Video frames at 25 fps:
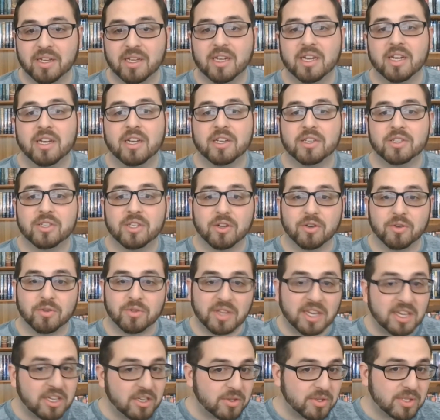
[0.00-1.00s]
So
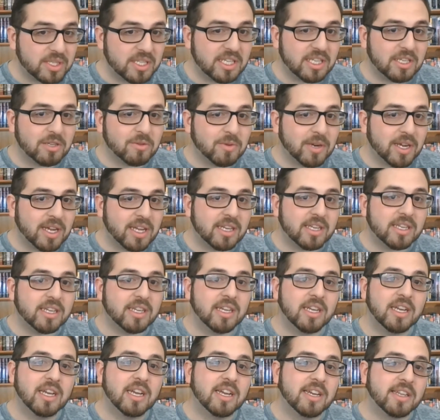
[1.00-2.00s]
thank you, CD Red.
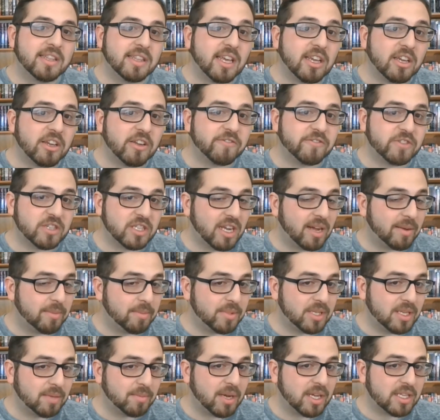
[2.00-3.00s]
Thank you for
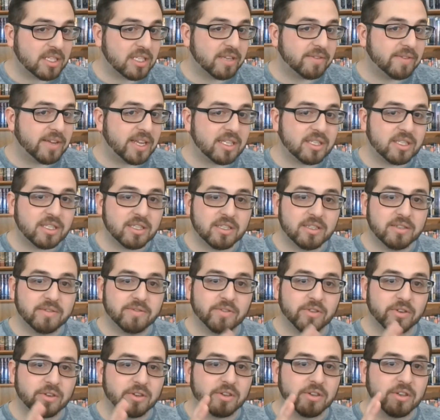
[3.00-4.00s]
Tomaskovets
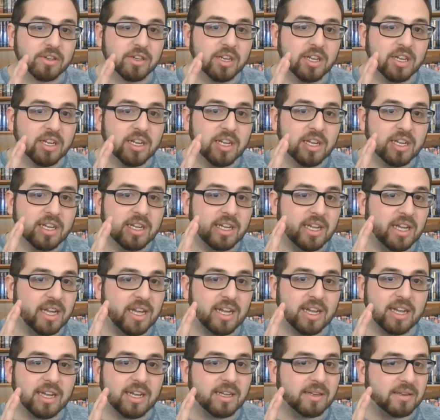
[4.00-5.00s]
for
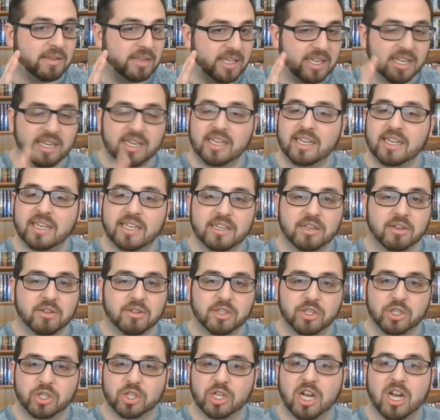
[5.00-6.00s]
uh, getting in on the
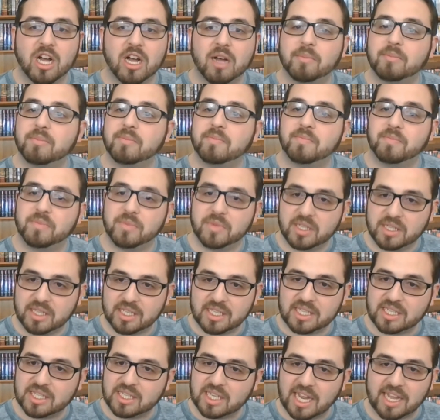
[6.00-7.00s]
job.
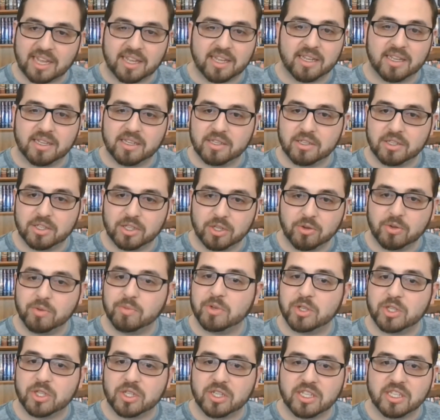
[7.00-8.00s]
Take doing
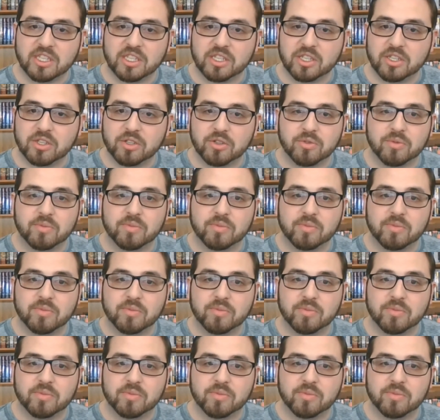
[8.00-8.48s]
what you need to do